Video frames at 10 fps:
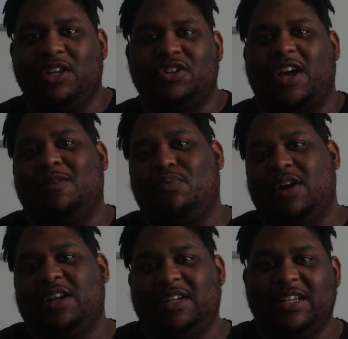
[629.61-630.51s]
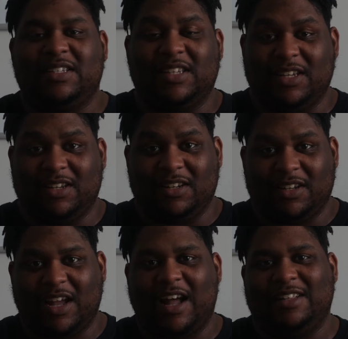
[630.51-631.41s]
try to bring decent
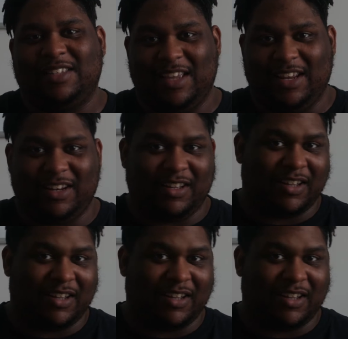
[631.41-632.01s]
content